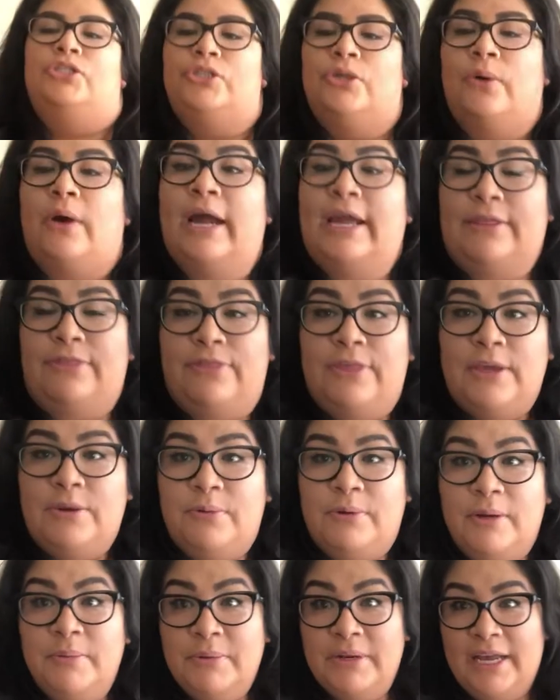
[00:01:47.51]
So I
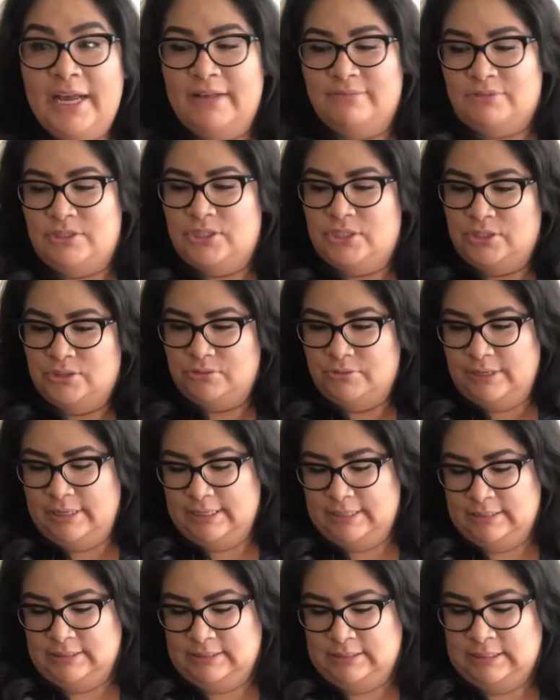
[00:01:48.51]
think what I'm gonna have to do
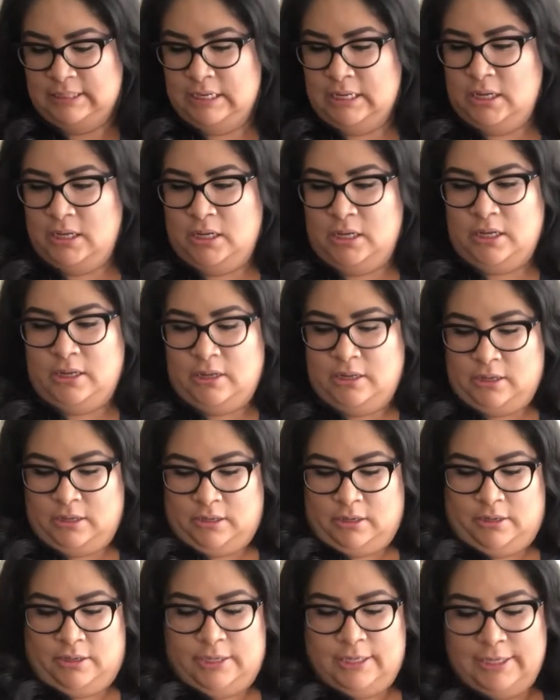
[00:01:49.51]
is
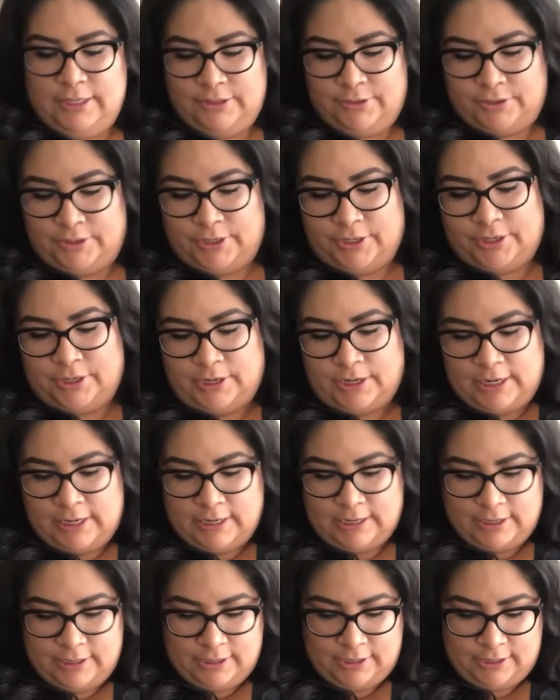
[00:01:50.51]
either
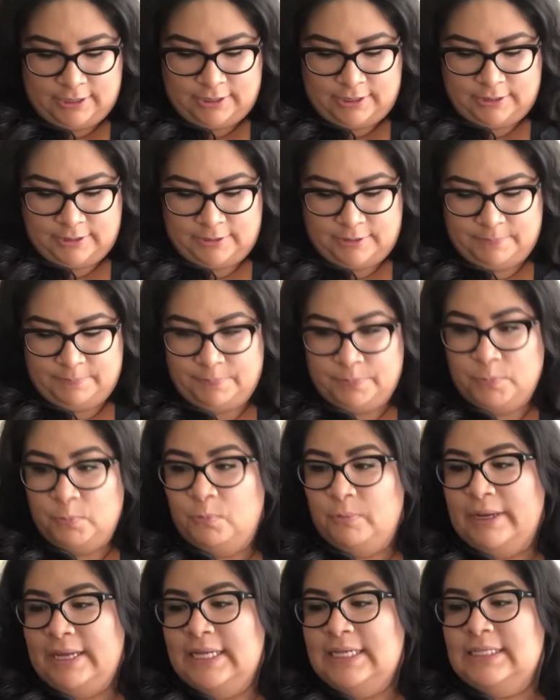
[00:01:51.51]
um,
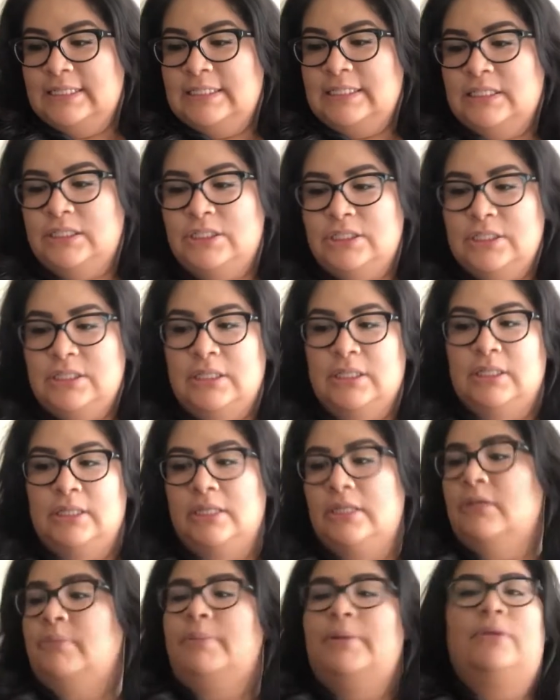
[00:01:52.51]
wait until she's a
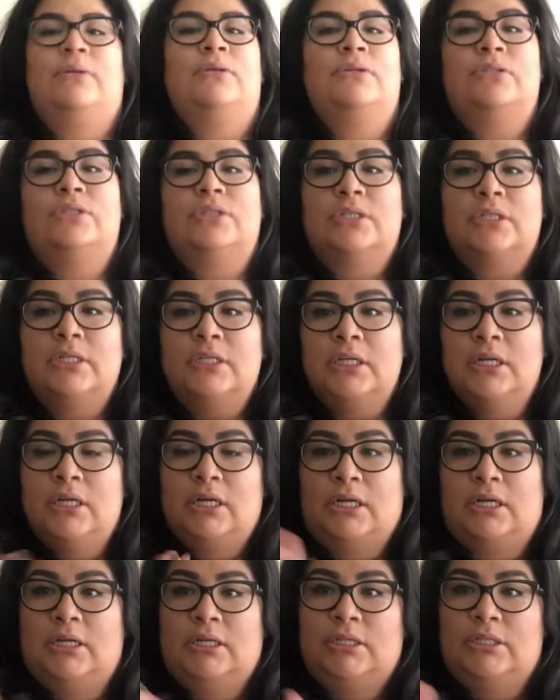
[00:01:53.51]
little bit older
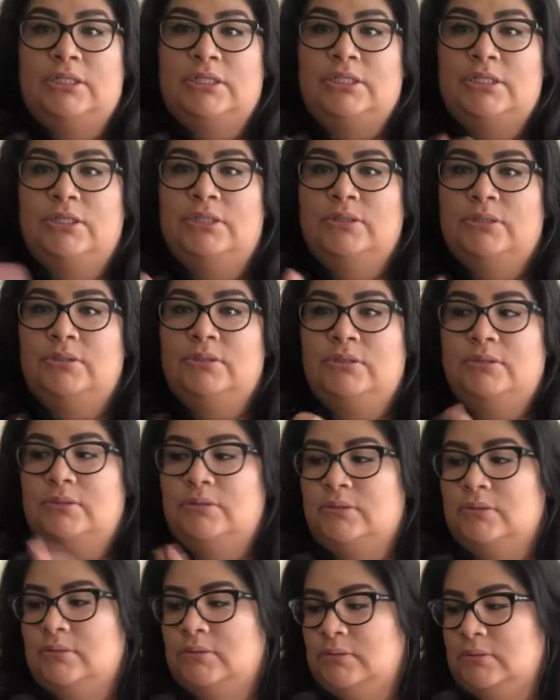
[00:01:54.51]

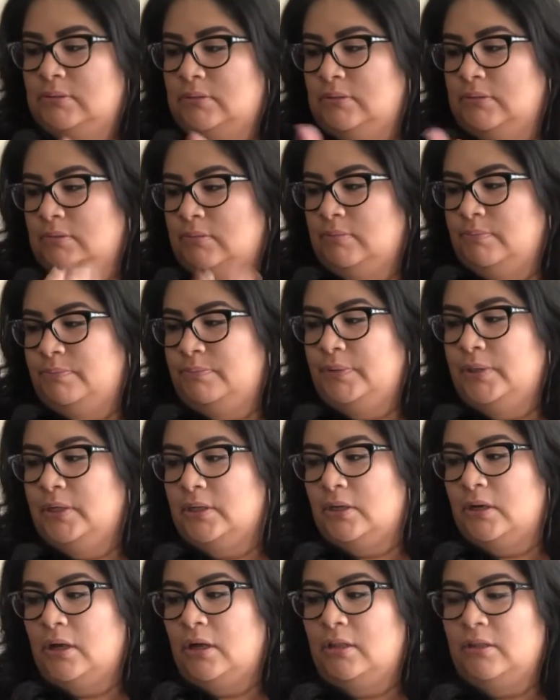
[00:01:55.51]
to put
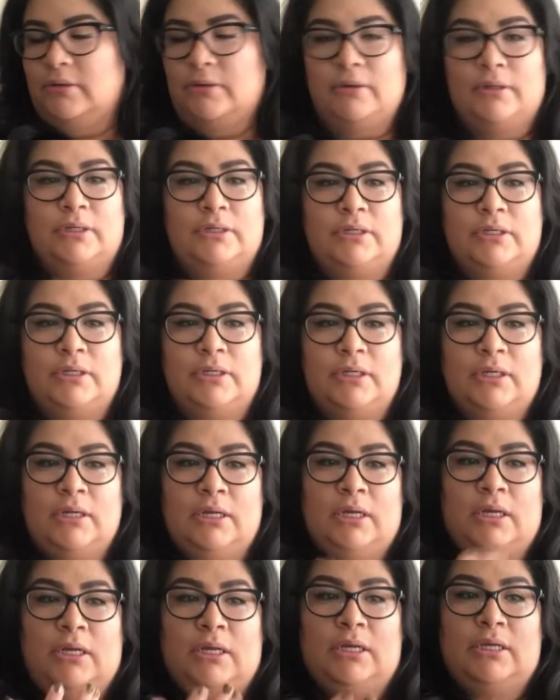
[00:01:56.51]
a collar on her
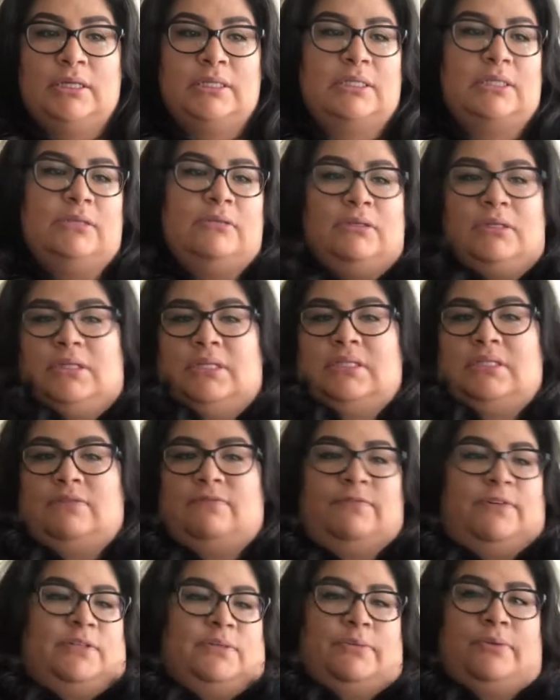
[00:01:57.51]
because Luna
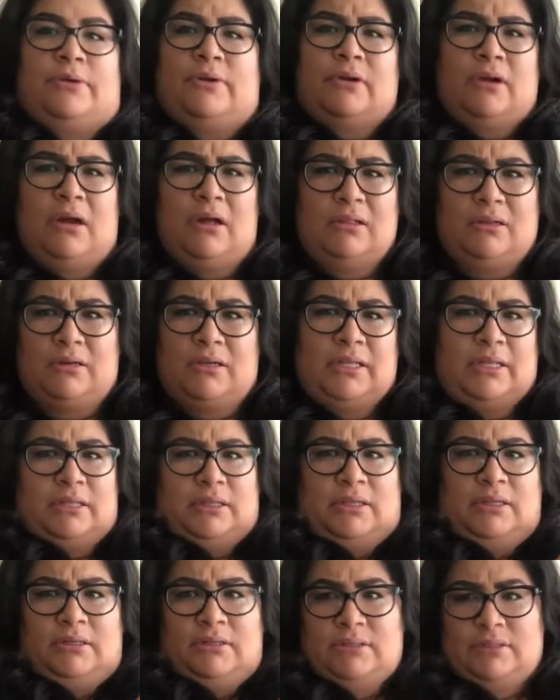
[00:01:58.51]
doesn't fuss with her collar. Like
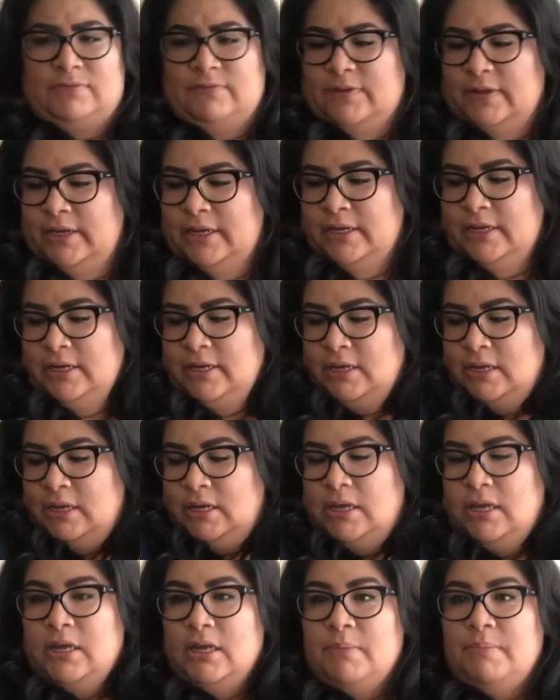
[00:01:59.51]
Luna's fine,
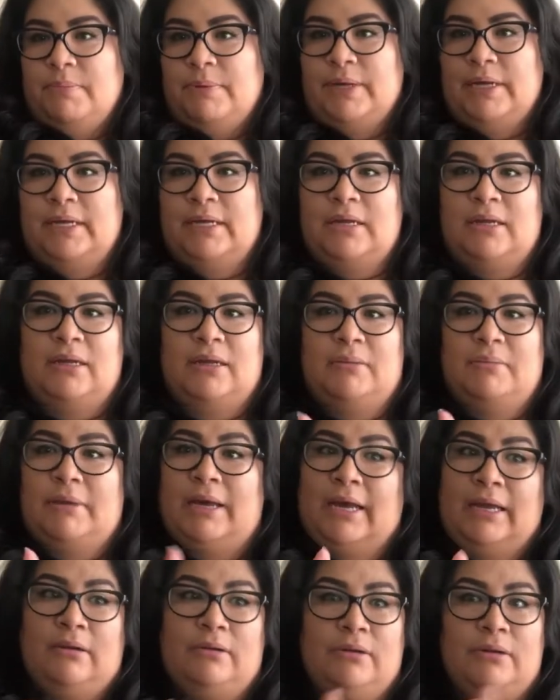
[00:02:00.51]
but um,
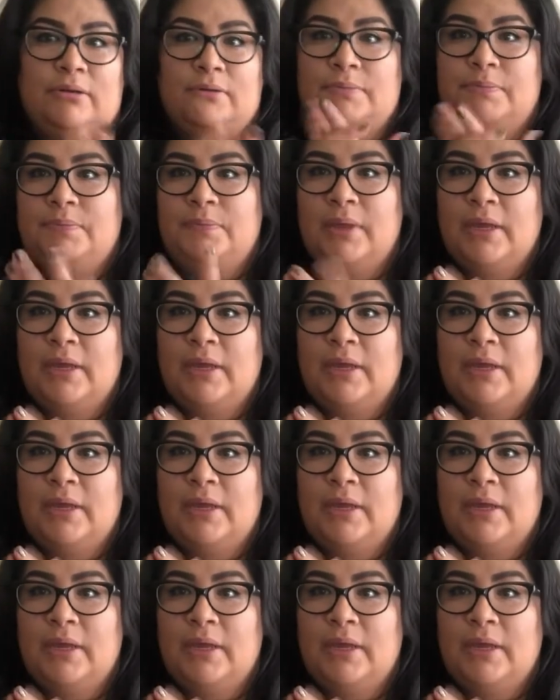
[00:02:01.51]
I don't know.